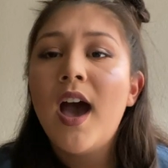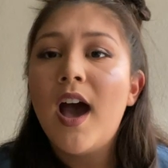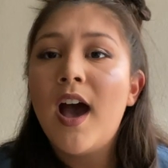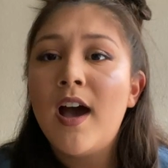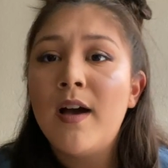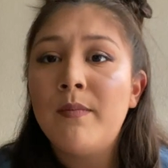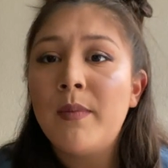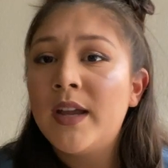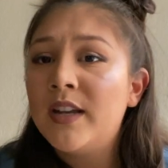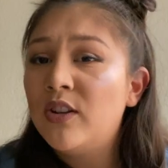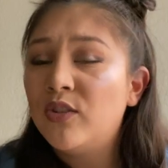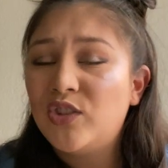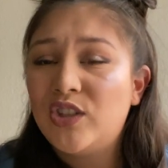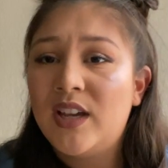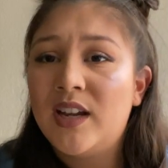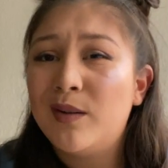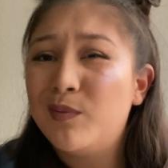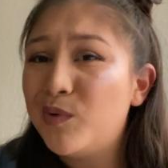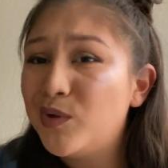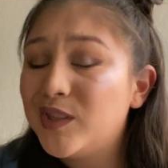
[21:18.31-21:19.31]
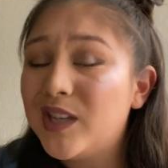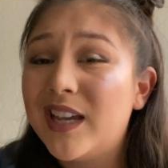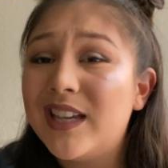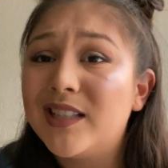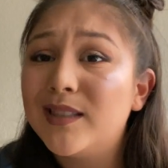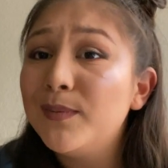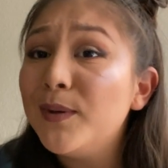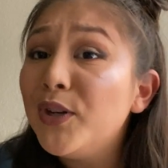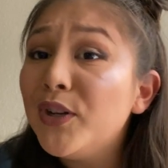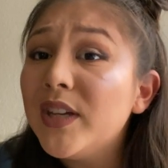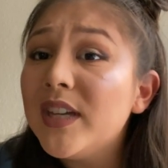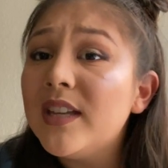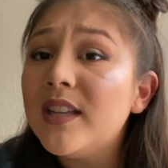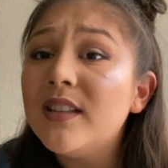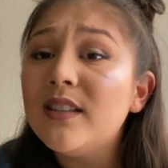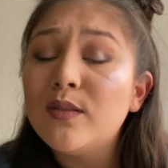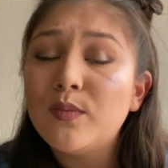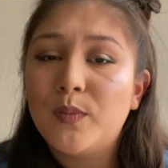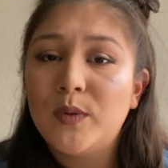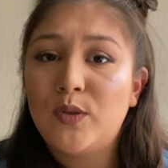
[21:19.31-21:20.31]
I know she had a
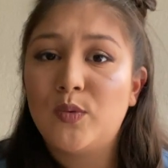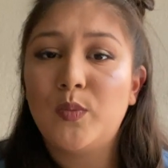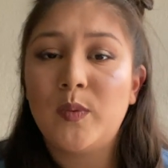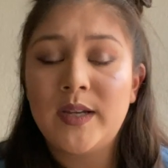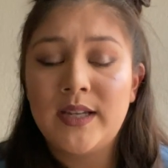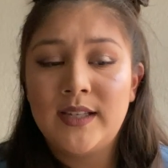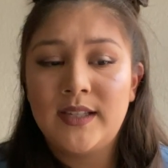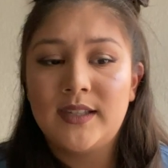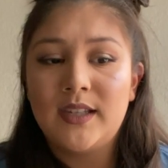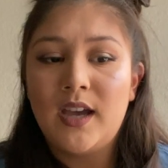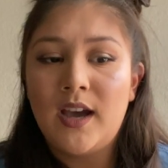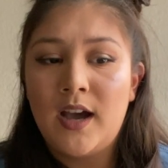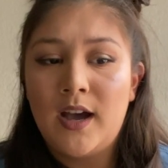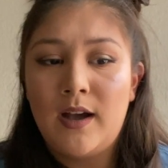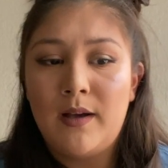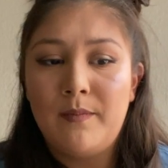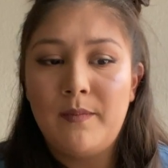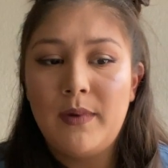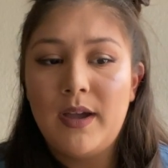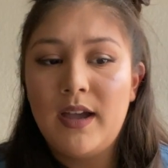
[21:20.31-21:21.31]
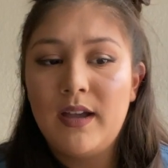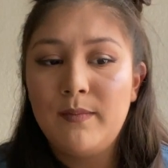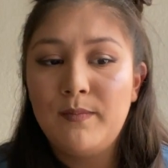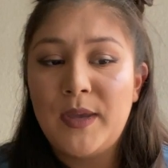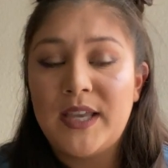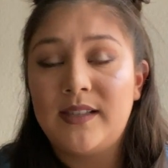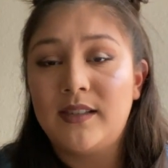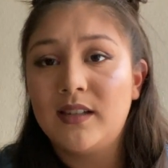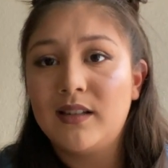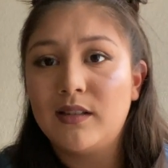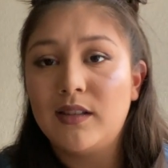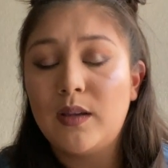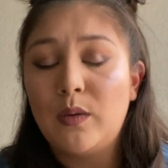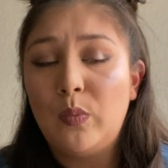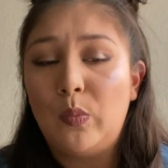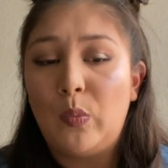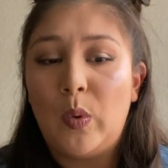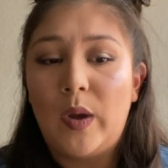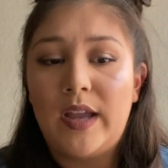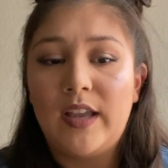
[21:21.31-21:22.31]
multi-experience, which was basically
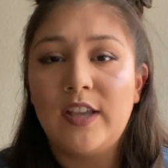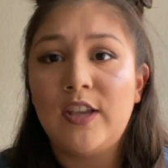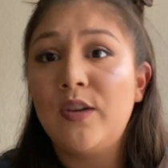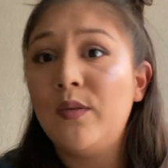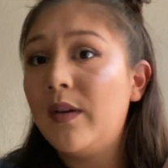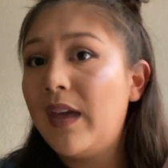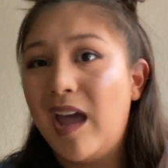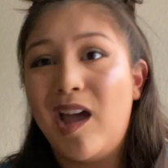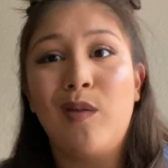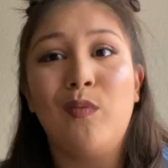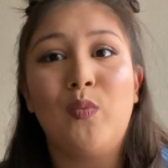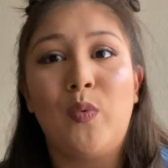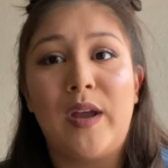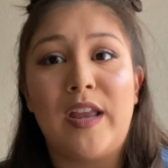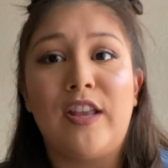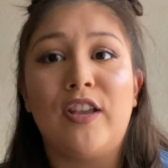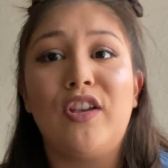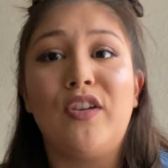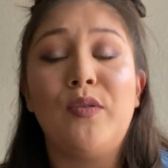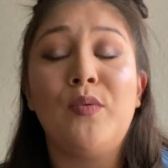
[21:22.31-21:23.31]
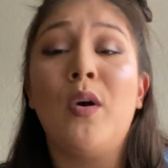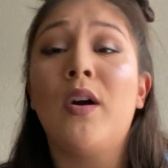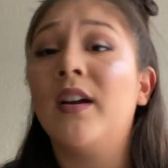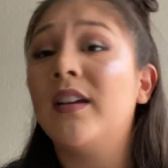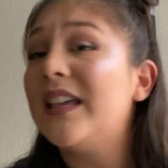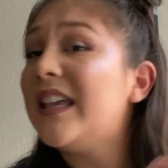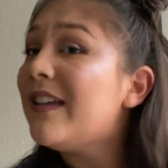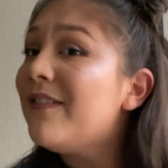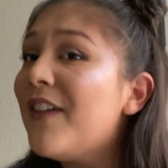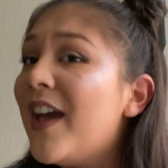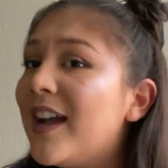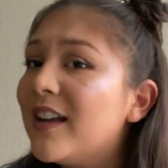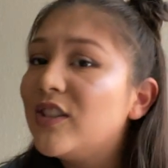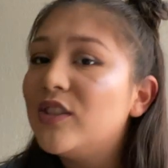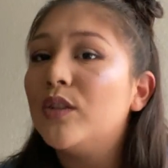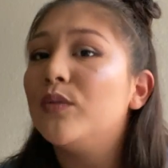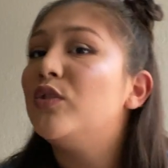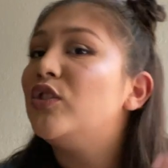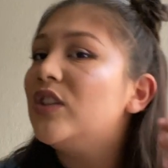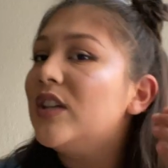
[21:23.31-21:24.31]
what you get when you are evac,
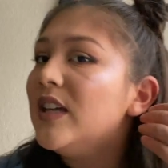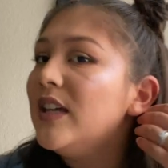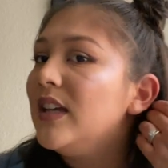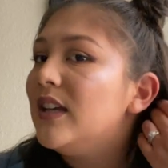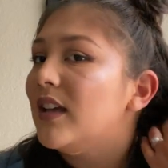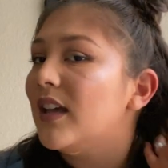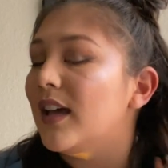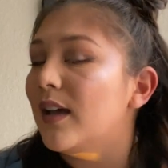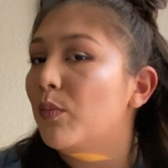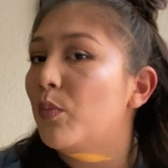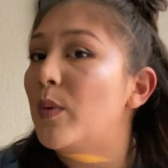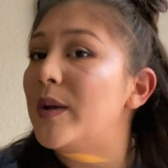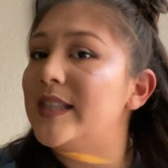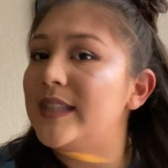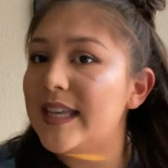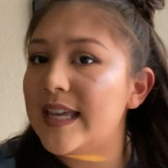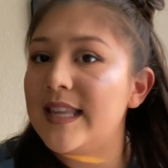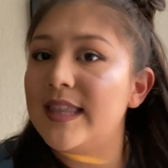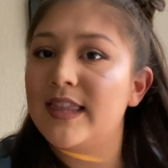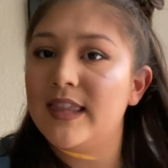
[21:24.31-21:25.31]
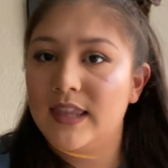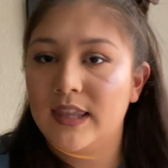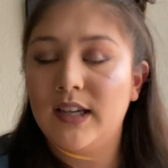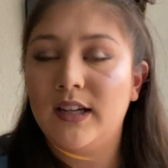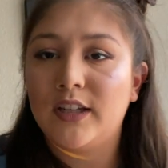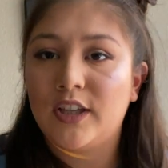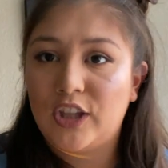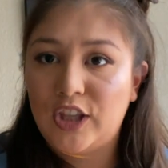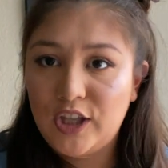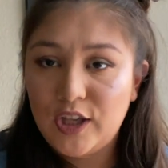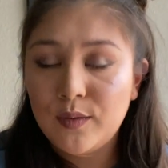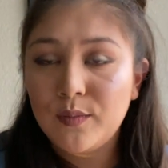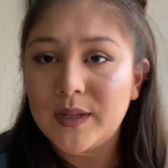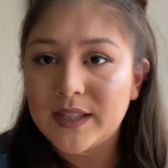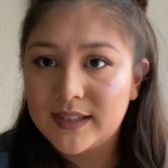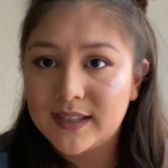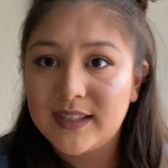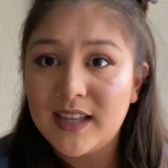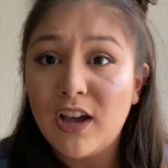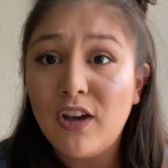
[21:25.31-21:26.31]
so she was in the queue
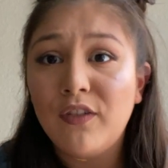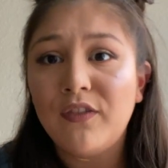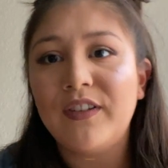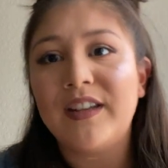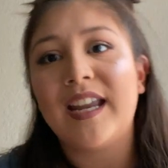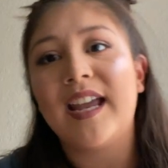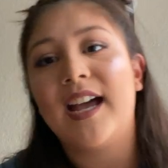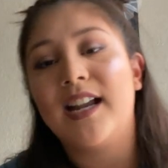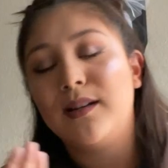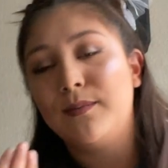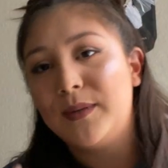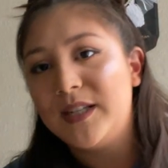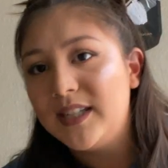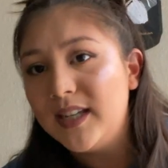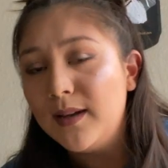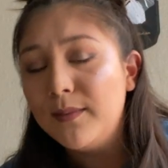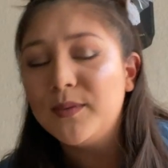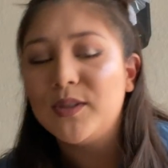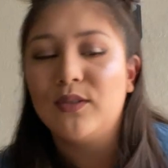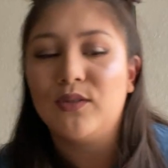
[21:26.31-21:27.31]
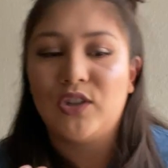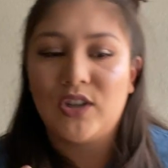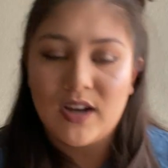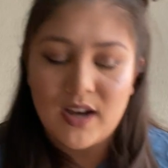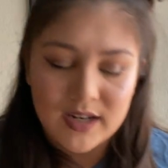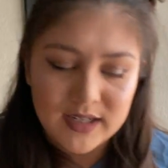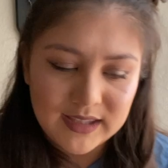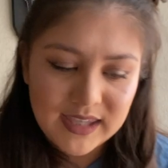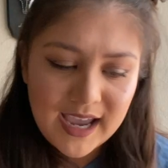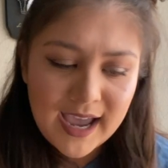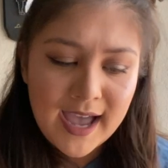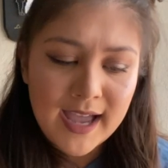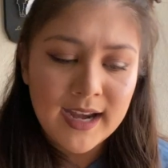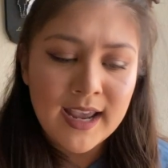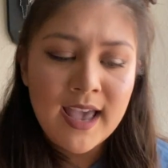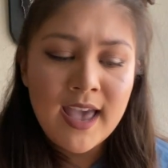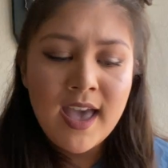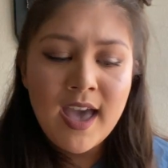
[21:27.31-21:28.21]
itself and it had to be done, so she got back.